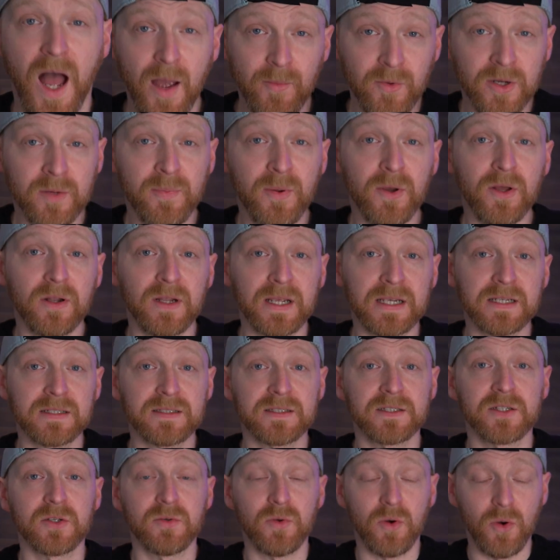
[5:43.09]
I'm going to put
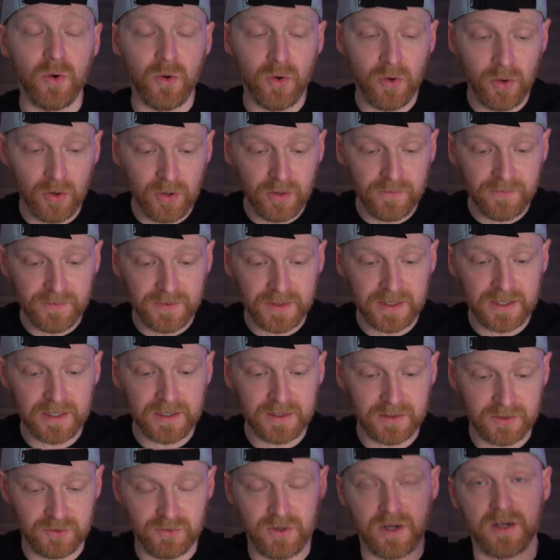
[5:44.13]
links to all of
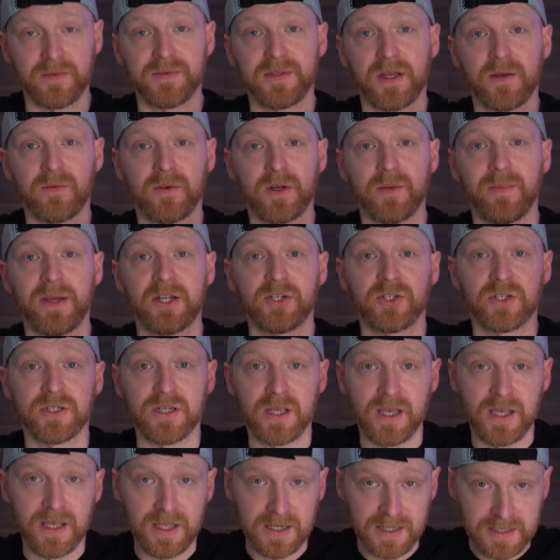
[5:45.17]
the drives that I'm going to mention